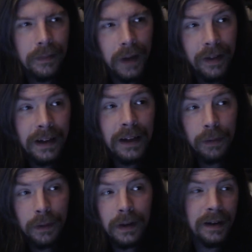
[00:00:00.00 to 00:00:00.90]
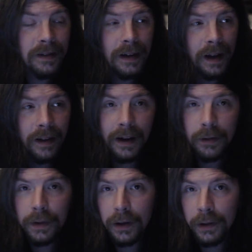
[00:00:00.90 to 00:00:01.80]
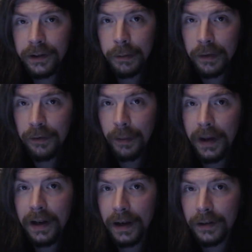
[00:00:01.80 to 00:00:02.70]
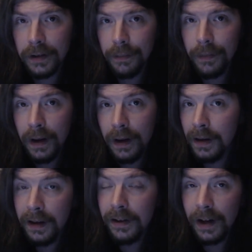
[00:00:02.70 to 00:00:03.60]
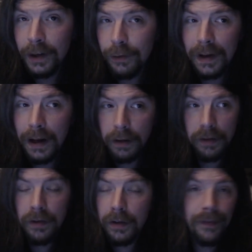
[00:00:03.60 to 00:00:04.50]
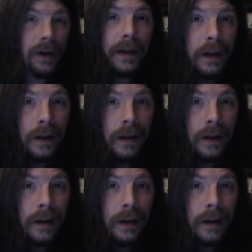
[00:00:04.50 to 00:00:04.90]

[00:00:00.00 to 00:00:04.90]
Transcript: I think that's, like I said, I think that's where the cost comes in for my connection. Because 100 down is just fine.